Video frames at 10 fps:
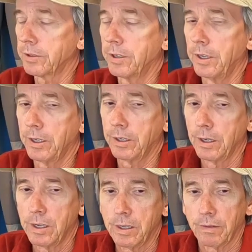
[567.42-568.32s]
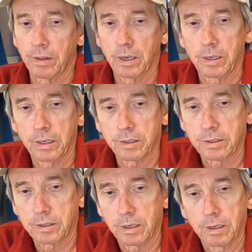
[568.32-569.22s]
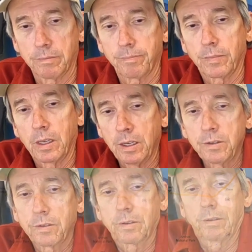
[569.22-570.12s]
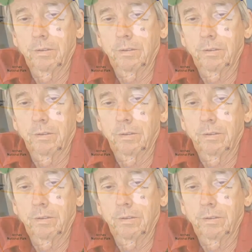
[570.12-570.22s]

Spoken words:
see that it's east